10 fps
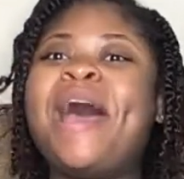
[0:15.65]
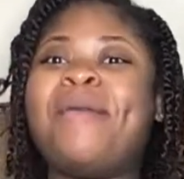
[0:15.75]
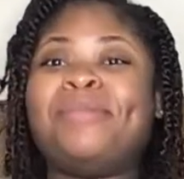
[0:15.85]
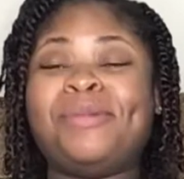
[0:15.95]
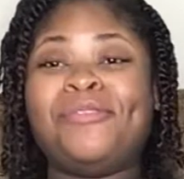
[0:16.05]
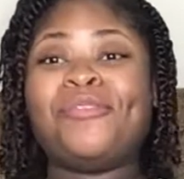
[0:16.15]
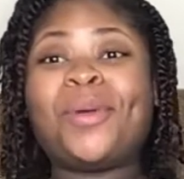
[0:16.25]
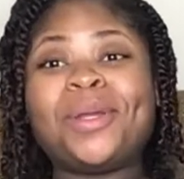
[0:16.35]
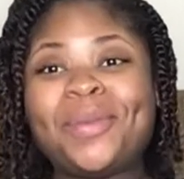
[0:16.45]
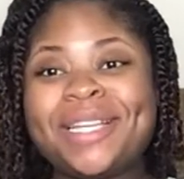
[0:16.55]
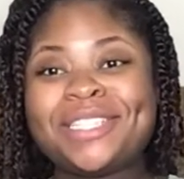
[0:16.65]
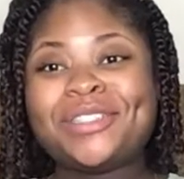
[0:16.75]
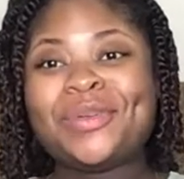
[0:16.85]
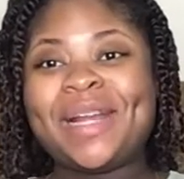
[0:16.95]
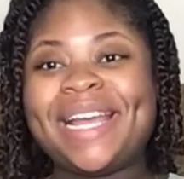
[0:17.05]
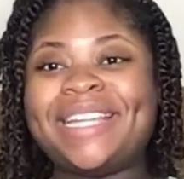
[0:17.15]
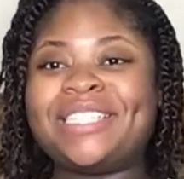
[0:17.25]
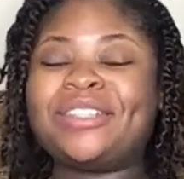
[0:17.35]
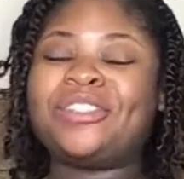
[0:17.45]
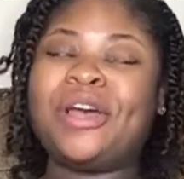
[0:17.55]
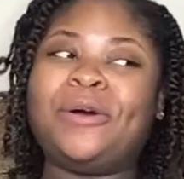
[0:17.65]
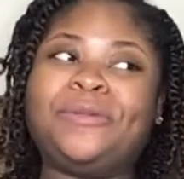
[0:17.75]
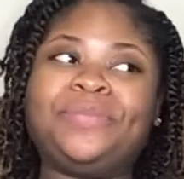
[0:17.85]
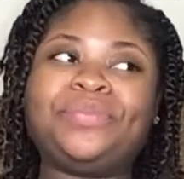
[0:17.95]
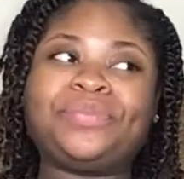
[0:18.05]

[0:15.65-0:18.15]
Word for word: I'm gonna be 40 weeks in two days. So